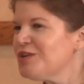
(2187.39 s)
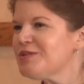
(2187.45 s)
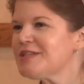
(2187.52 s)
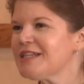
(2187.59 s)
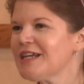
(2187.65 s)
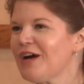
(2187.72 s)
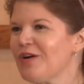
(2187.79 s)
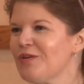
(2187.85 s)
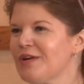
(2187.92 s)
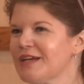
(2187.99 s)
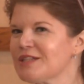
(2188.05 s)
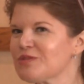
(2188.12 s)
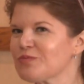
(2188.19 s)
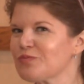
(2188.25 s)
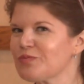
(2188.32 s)
You see how
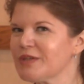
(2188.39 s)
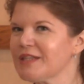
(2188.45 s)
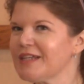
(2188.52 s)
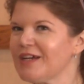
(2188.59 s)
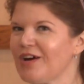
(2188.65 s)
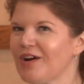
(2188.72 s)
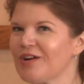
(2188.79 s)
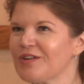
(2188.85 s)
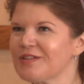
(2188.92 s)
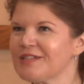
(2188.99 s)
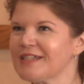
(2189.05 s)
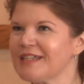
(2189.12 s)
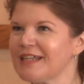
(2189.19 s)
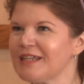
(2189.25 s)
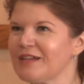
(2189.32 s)
it's really hard
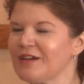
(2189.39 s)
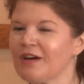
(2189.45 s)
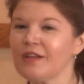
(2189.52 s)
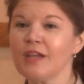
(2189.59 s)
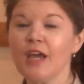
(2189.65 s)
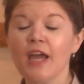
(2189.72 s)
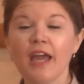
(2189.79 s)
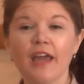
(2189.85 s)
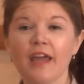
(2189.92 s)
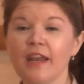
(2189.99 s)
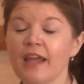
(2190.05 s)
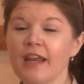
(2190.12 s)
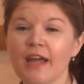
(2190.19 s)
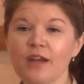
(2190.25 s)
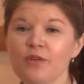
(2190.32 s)
to get on, and,
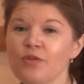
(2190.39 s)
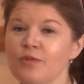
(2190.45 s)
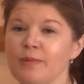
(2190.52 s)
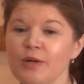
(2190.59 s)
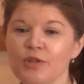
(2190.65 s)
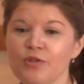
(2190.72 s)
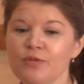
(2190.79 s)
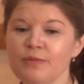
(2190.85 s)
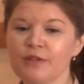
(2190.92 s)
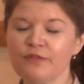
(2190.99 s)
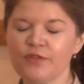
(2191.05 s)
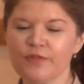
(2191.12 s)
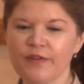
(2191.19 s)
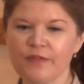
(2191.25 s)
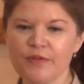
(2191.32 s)
and I don't know about you, but
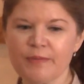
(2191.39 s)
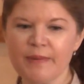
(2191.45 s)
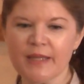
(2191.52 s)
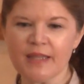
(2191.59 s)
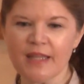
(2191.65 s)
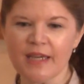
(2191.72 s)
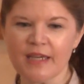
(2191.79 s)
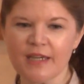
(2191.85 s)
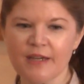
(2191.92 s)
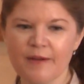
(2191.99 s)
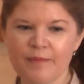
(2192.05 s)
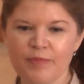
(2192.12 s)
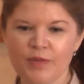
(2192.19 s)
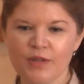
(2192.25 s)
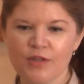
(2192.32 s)
if you've ever been like
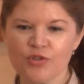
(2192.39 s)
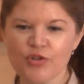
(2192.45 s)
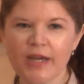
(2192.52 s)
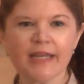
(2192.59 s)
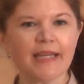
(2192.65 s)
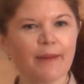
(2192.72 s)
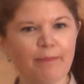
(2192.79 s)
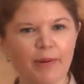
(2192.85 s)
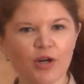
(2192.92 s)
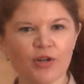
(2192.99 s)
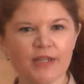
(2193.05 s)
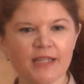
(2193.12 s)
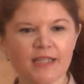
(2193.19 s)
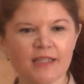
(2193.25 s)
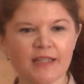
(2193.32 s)
trying to get
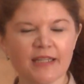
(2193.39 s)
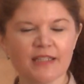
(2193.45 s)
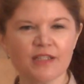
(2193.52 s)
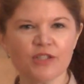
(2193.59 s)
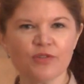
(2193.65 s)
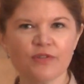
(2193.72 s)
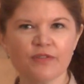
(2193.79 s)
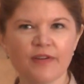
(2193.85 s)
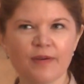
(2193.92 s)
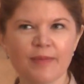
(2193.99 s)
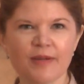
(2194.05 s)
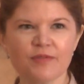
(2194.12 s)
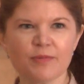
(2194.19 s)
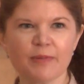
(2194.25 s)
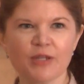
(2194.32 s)
parking. Like at the U of M, I
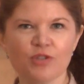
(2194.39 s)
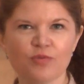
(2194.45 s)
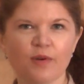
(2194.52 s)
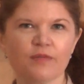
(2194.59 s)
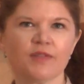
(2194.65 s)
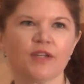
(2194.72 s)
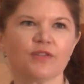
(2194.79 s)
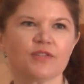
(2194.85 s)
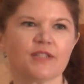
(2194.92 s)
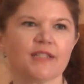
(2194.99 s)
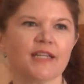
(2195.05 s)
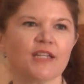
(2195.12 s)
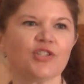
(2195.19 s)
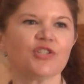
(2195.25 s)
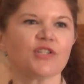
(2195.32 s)
have to pay $12 a
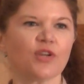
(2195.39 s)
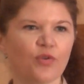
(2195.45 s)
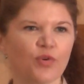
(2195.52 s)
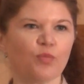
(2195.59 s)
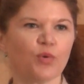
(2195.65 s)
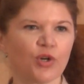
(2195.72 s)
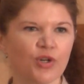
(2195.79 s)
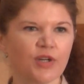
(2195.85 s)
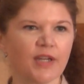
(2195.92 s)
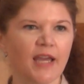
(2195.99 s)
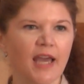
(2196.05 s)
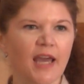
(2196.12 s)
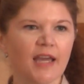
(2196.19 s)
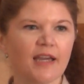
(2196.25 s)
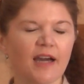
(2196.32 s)
day just to go to work.
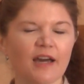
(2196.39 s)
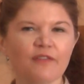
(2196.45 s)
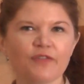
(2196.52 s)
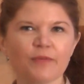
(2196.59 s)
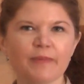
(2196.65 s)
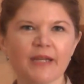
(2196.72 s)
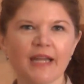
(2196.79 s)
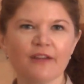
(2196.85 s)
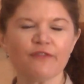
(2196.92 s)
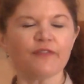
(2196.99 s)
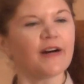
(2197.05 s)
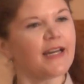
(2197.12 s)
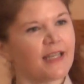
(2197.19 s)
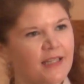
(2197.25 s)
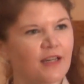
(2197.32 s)
God forbid I
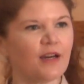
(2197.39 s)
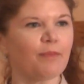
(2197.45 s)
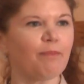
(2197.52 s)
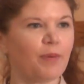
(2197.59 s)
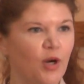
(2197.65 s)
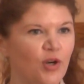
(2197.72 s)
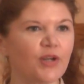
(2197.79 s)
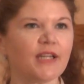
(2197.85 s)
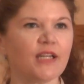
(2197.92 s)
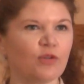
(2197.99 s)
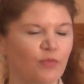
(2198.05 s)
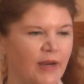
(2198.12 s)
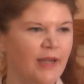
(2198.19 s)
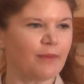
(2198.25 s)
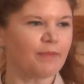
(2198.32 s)
find a
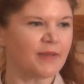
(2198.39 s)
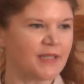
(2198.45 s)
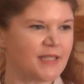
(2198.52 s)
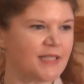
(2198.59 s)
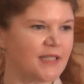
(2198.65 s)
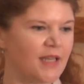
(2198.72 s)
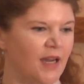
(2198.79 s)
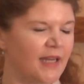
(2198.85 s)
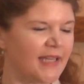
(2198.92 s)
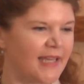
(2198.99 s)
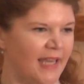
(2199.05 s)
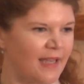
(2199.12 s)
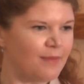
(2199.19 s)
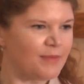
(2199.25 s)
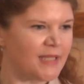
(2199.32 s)
parking ramp and it's not
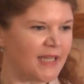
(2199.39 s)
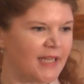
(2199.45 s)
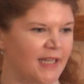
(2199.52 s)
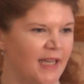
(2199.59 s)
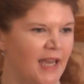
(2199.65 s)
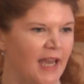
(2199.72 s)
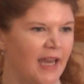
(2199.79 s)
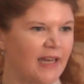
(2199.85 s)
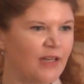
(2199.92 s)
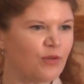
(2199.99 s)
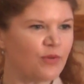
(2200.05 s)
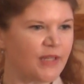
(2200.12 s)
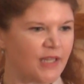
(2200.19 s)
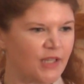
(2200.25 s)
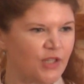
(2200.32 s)
game day, and I
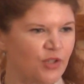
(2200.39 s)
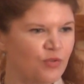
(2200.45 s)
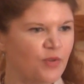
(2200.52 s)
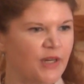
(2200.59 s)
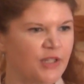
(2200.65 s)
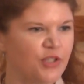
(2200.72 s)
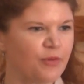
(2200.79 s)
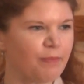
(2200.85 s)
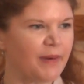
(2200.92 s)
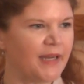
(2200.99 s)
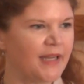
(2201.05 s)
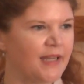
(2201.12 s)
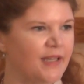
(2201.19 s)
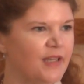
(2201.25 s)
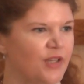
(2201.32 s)
don't hit you on your
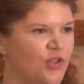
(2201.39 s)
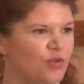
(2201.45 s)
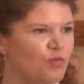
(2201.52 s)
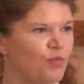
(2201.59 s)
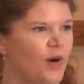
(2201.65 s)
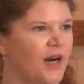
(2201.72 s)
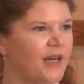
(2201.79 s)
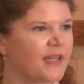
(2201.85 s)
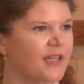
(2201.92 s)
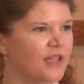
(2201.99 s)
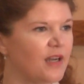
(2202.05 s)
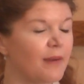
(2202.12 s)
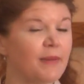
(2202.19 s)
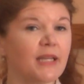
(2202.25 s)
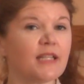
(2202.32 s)
bike and you walking.
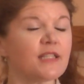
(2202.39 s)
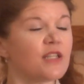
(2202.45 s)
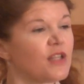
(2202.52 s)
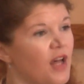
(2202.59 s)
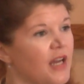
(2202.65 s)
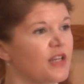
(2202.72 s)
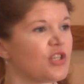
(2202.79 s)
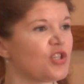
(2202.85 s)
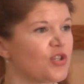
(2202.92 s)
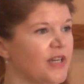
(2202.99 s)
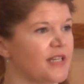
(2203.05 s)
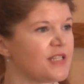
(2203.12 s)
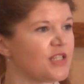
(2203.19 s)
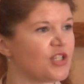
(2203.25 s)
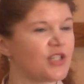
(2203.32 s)
I mean, it's a lot of
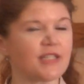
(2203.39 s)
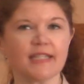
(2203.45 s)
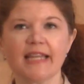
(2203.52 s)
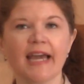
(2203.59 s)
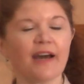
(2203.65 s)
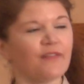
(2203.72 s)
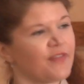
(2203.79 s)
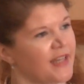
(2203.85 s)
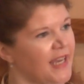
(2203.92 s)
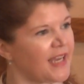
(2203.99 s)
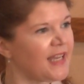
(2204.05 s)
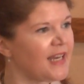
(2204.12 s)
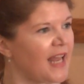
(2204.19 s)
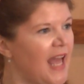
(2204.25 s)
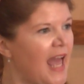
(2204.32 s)
stress to just
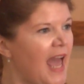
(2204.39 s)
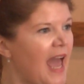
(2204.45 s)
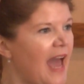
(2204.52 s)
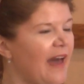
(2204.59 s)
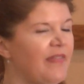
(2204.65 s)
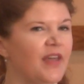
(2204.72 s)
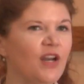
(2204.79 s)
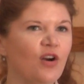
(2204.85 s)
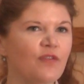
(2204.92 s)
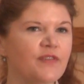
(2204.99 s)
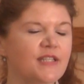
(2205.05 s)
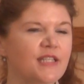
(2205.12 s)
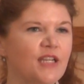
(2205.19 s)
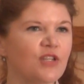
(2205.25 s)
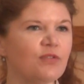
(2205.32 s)
navigate. And then all
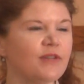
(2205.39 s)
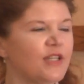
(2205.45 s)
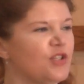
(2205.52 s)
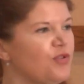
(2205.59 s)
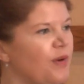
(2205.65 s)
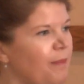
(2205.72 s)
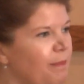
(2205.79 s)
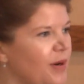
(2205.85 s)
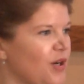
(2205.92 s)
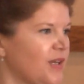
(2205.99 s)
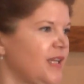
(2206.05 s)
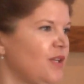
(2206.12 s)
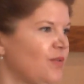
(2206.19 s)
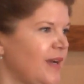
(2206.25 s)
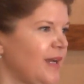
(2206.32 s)
of a sudden you get to a
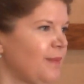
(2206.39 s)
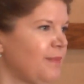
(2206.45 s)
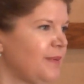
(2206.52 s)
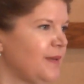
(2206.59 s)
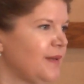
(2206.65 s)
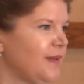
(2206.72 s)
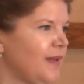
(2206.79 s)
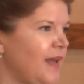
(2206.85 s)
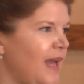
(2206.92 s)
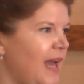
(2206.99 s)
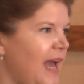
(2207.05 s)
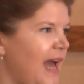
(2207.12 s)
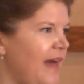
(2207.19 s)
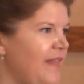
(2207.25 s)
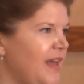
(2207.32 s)
parking ramp,
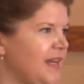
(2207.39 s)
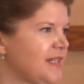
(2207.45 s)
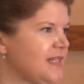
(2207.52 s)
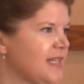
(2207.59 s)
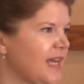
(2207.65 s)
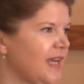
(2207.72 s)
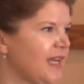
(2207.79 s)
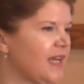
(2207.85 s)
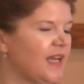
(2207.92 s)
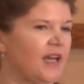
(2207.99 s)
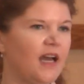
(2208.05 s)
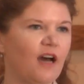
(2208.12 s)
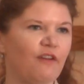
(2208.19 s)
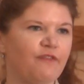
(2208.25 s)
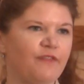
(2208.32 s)
and then it's like
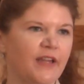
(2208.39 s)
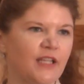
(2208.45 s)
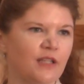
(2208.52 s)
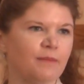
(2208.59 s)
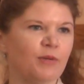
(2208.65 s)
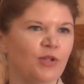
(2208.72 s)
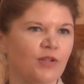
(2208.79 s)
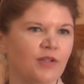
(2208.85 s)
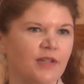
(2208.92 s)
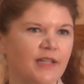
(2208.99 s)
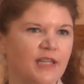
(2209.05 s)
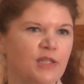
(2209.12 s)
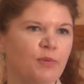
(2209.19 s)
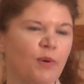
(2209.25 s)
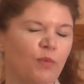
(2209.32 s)
available.
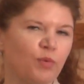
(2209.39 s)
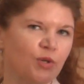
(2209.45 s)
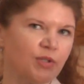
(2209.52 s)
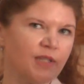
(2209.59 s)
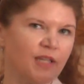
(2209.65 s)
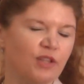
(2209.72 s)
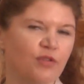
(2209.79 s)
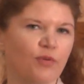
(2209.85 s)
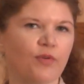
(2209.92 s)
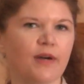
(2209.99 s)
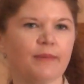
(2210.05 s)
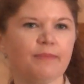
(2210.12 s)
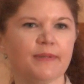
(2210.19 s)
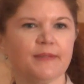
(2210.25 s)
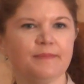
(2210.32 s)
Guess what word they throw
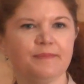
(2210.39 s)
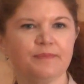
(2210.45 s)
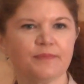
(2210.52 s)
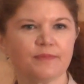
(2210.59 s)
up?